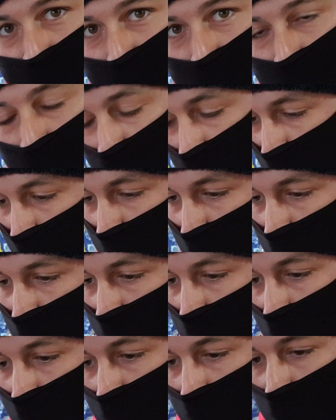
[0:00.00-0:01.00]
in,
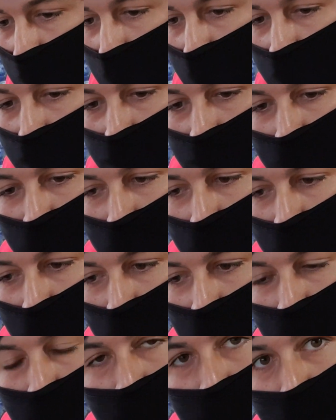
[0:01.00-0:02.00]
and
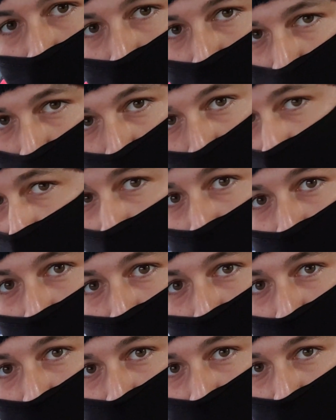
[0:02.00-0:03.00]
put
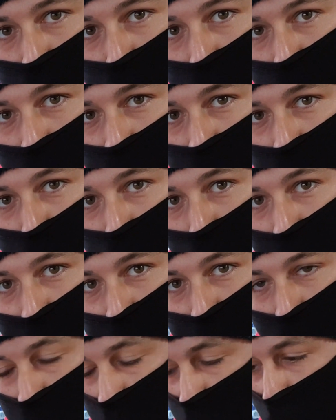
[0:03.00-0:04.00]
the grip
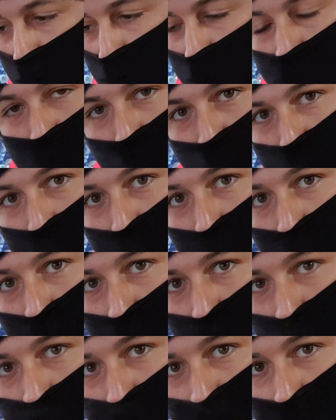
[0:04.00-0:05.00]
wires on. So we'll see
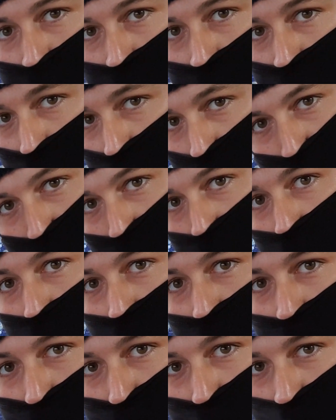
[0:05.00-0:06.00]
when I get the
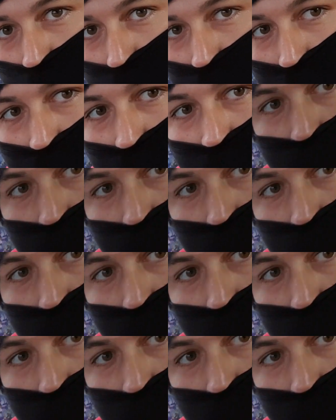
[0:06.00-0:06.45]
next one ready.